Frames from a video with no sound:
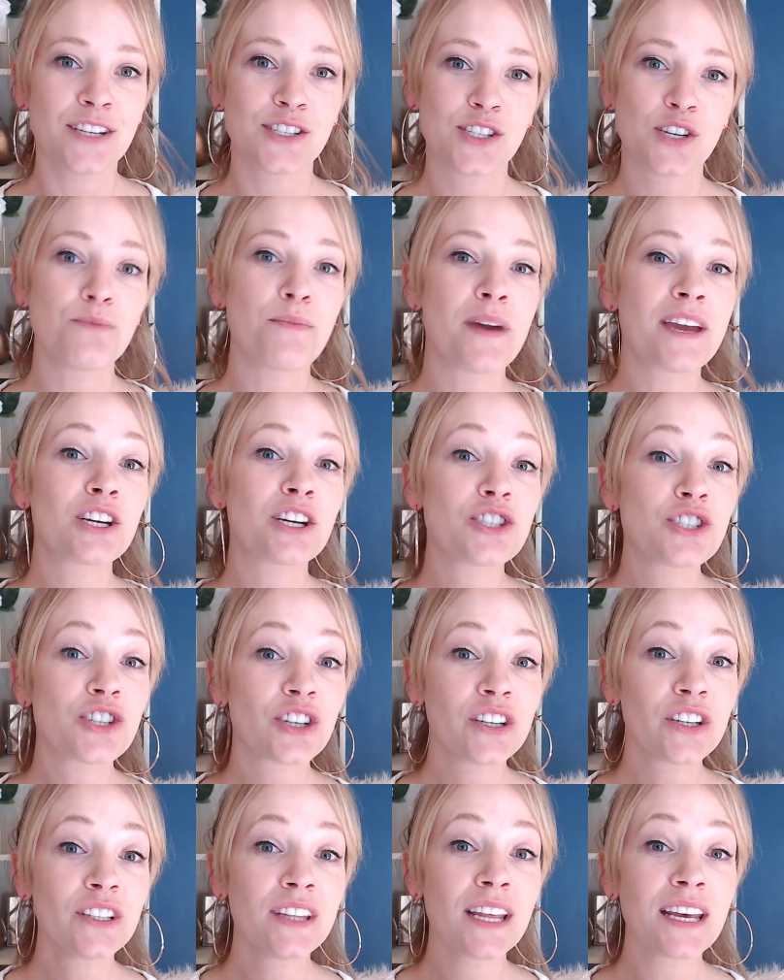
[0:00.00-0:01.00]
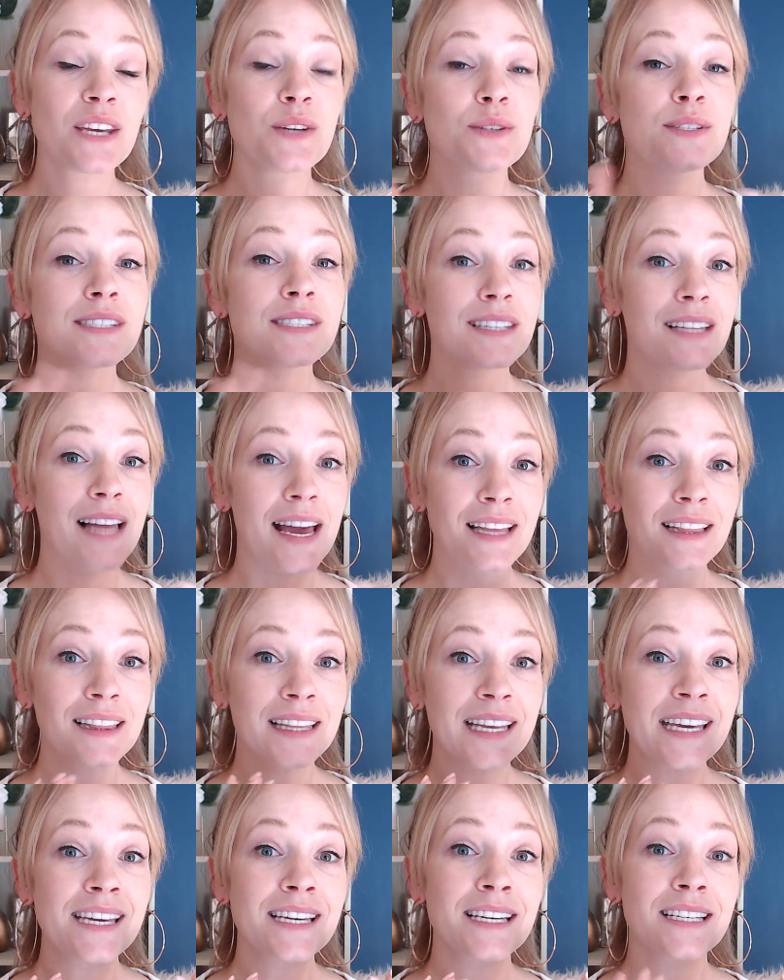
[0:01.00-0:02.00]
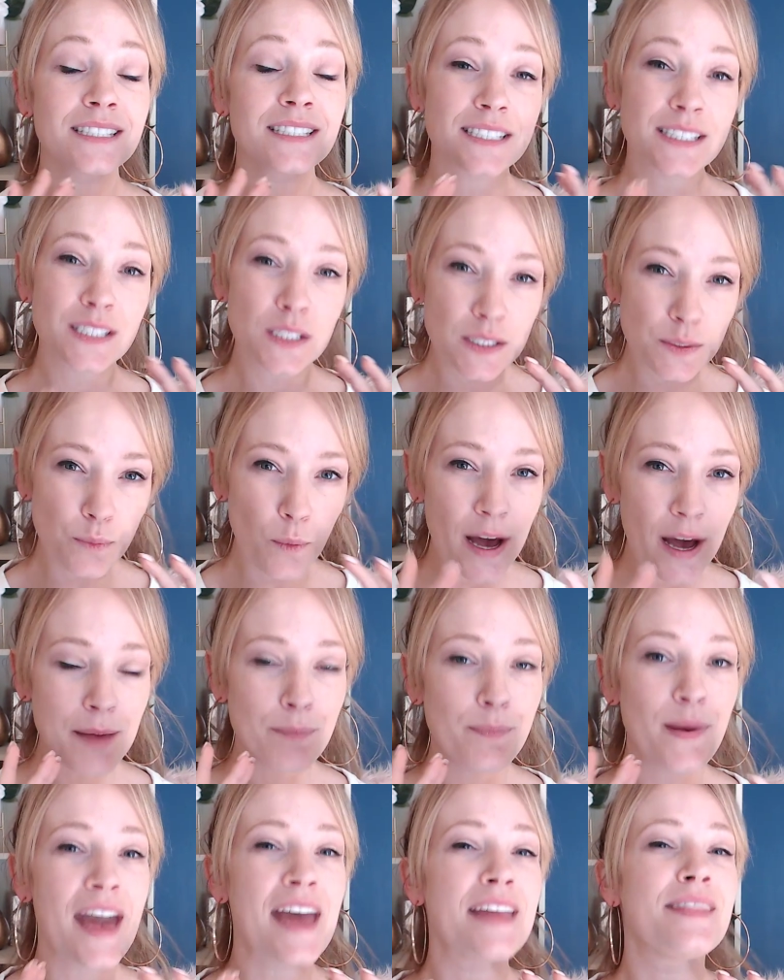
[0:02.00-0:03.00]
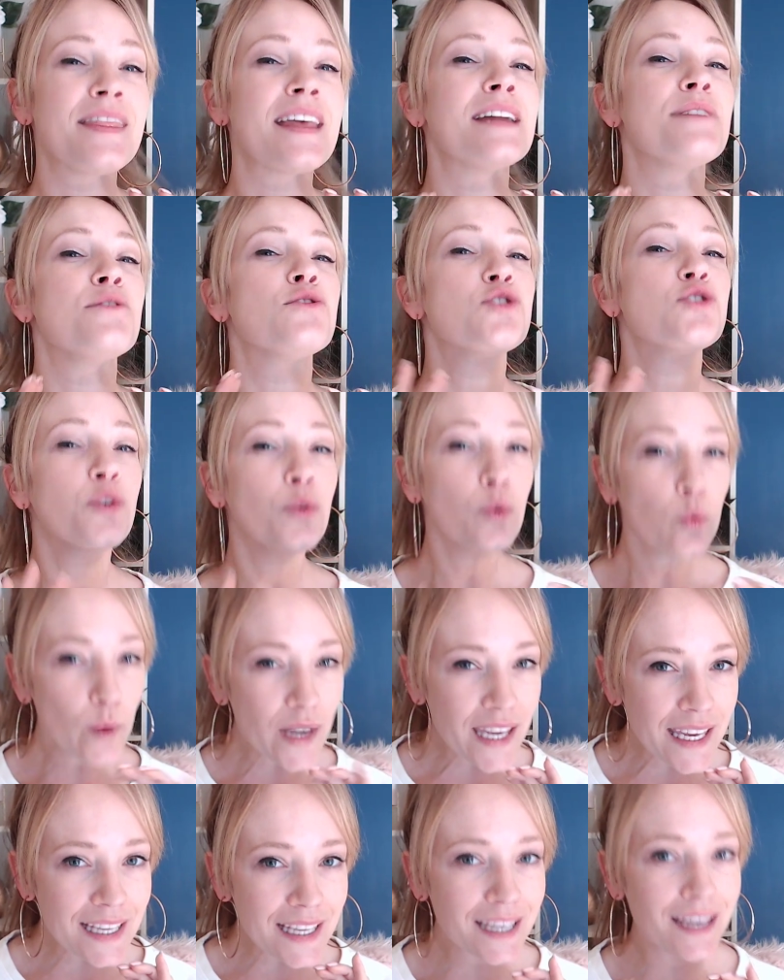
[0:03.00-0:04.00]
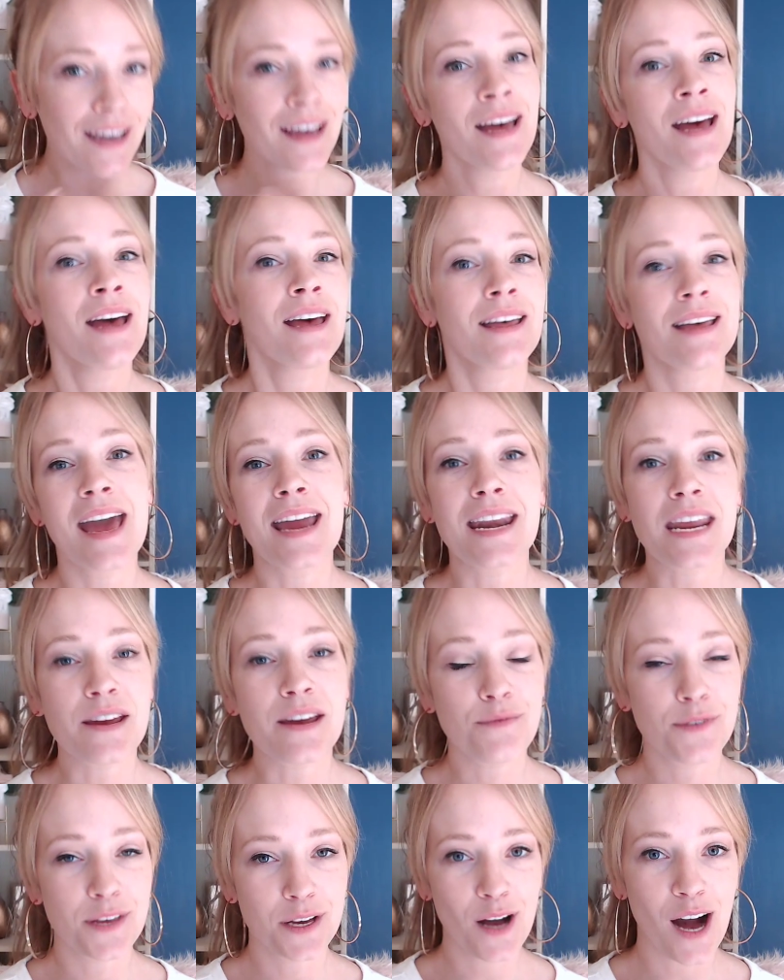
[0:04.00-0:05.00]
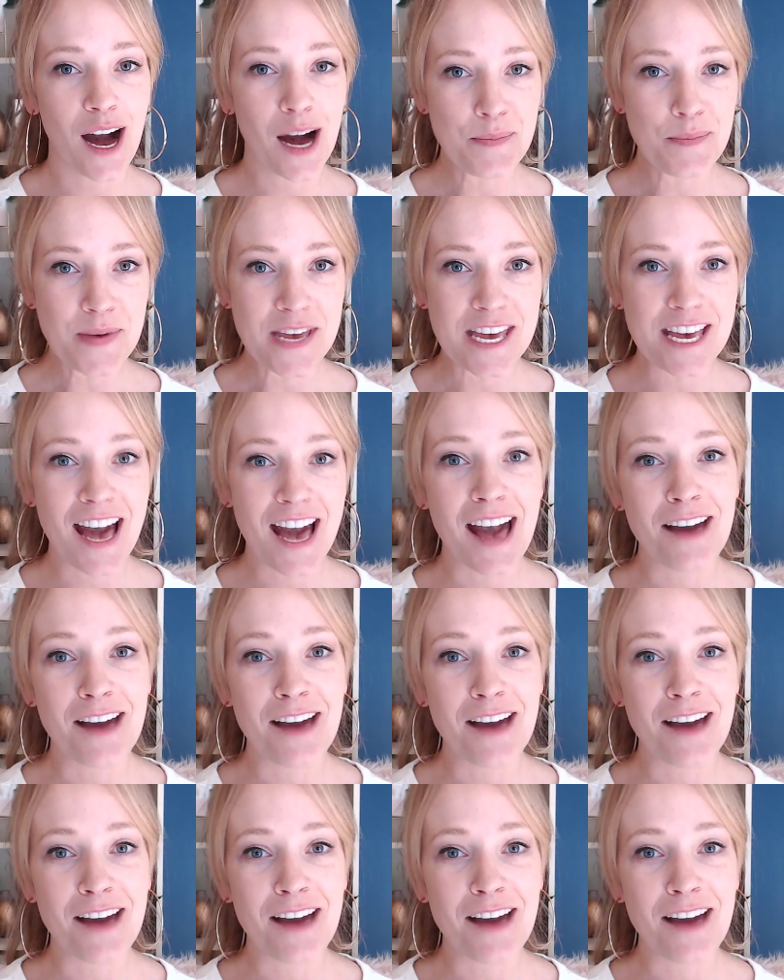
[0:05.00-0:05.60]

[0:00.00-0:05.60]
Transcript: to make sure that you slightly swipe and then tweak any of the copy.